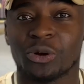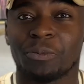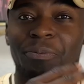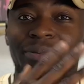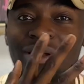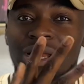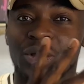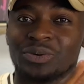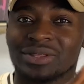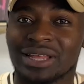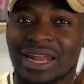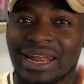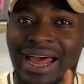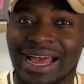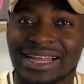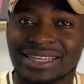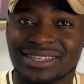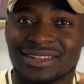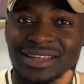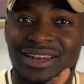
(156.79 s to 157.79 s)
play with the
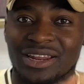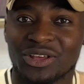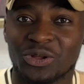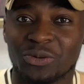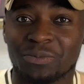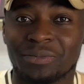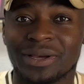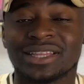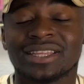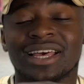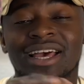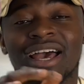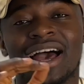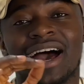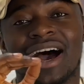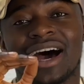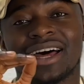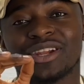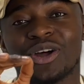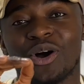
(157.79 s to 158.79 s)
lighting a little bit,
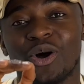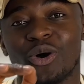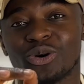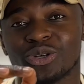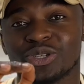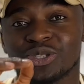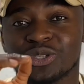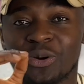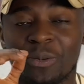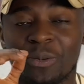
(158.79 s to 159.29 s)
and also